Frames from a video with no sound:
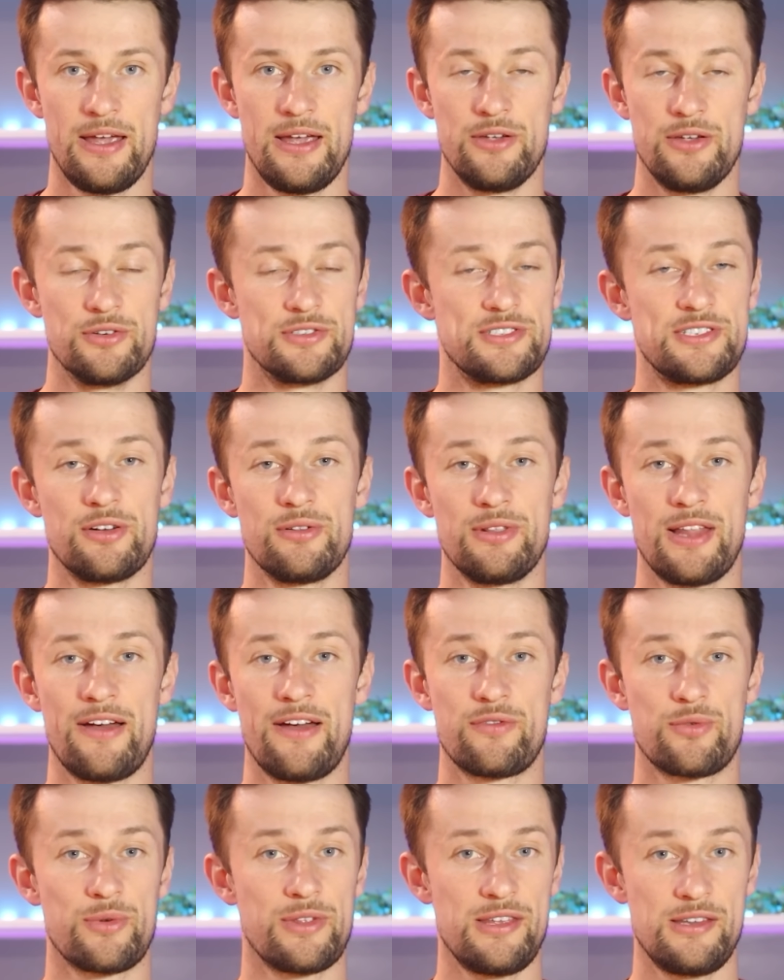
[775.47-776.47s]
you're still
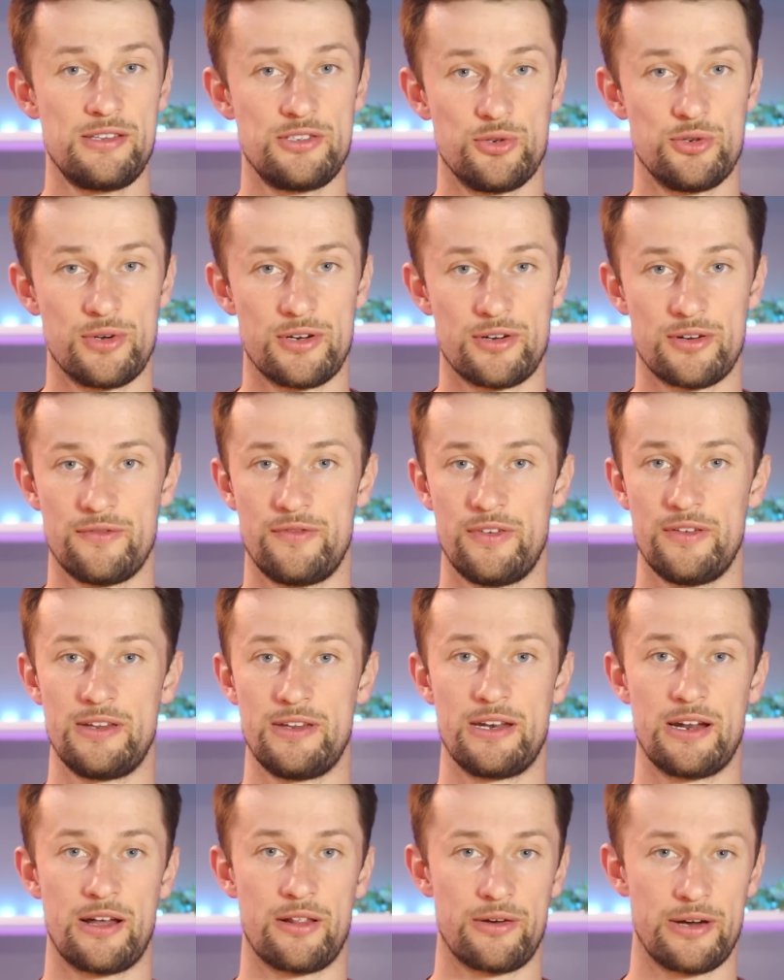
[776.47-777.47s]
left with a
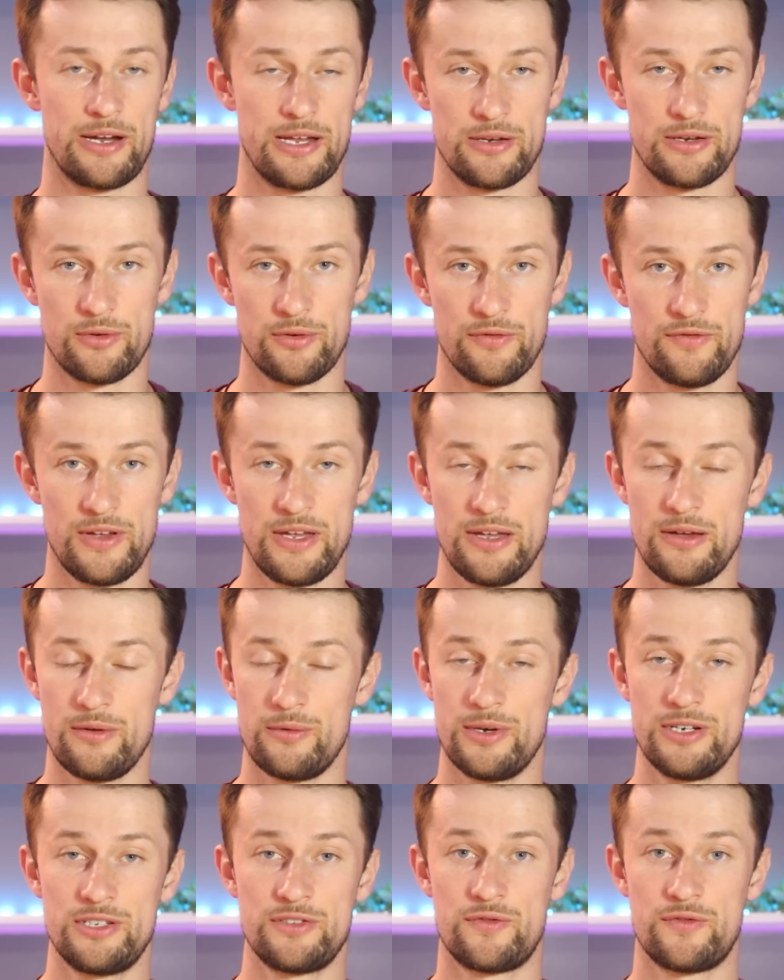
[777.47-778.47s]
$250 annual fee,
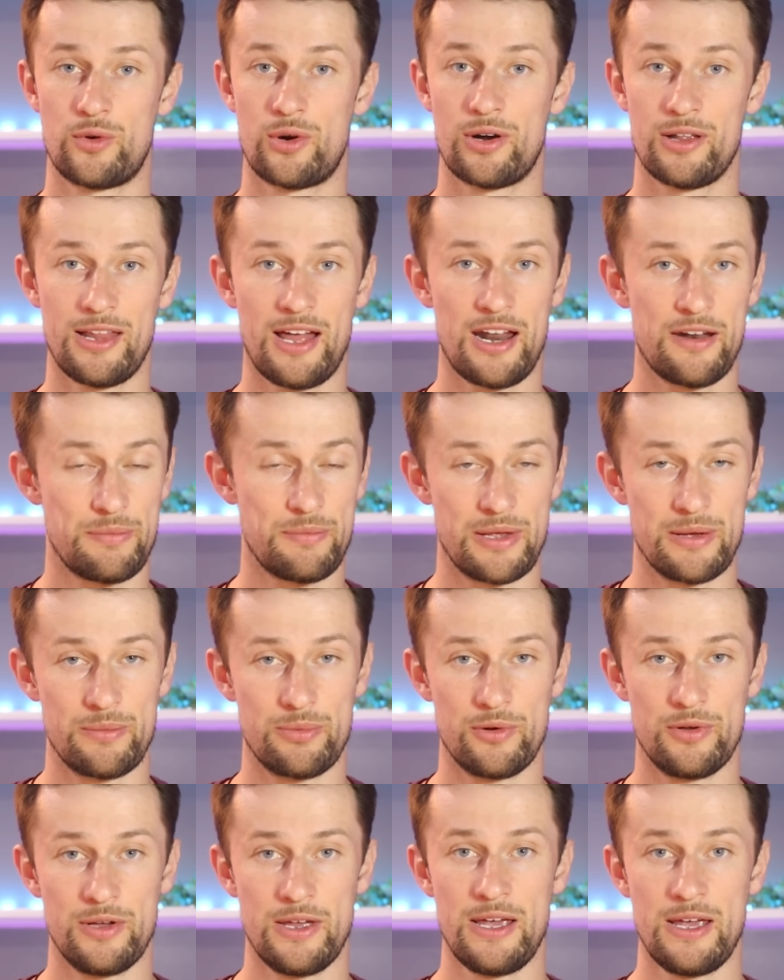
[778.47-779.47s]
which for a lot of
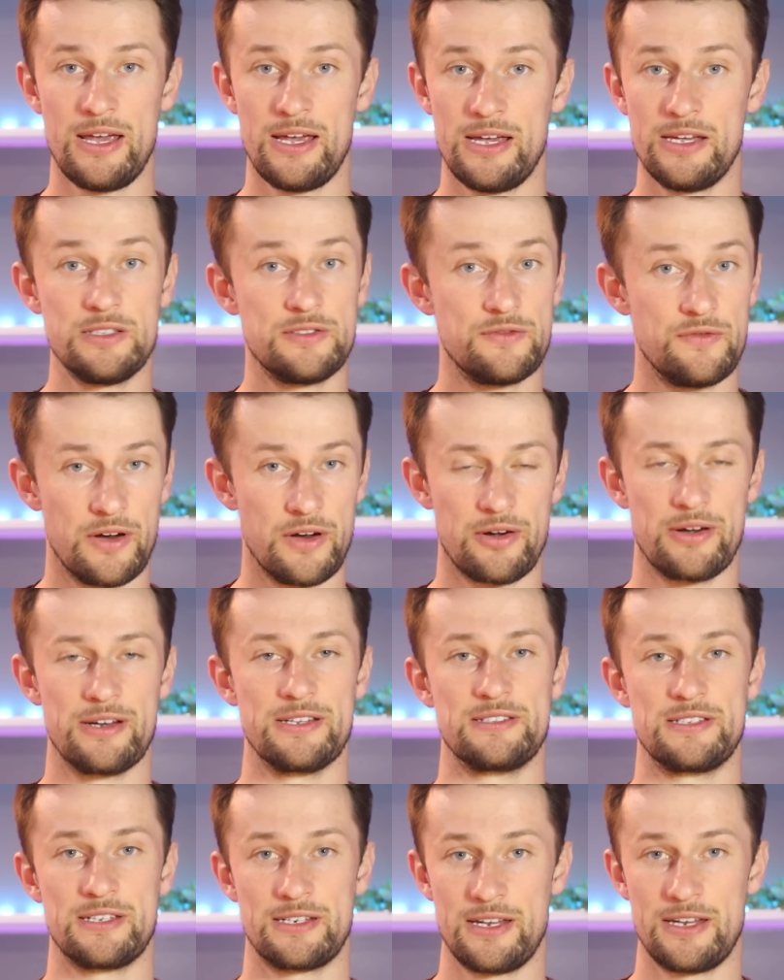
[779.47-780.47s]
people is very
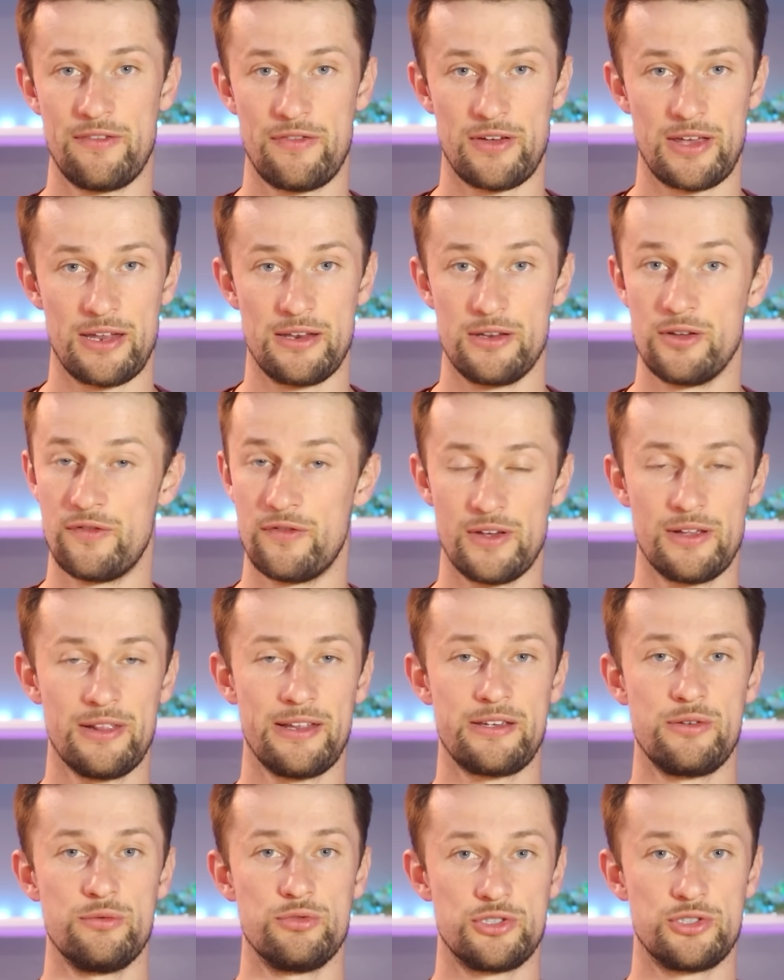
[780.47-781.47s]
significant. You feel
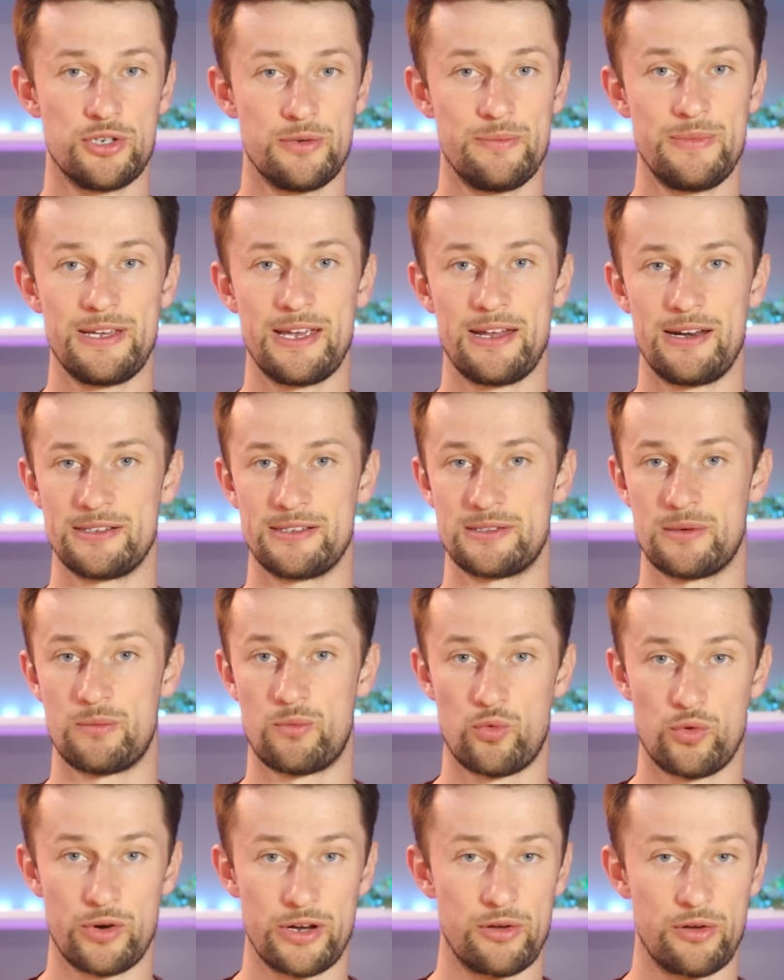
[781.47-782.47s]
like you should be getting
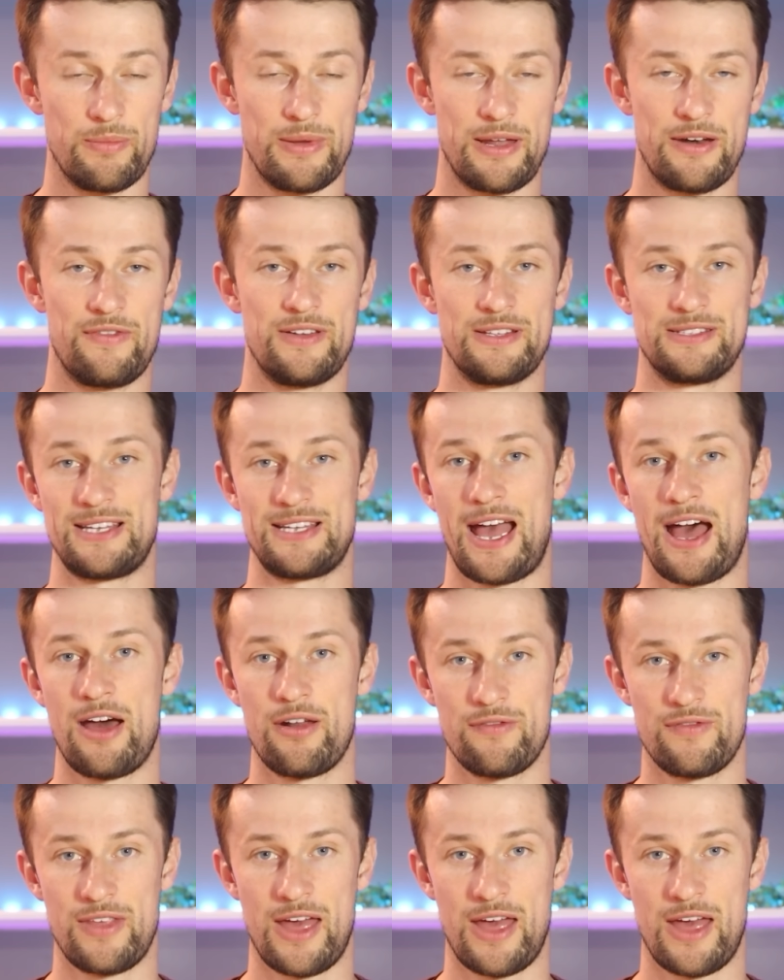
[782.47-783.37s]
some real benefits out of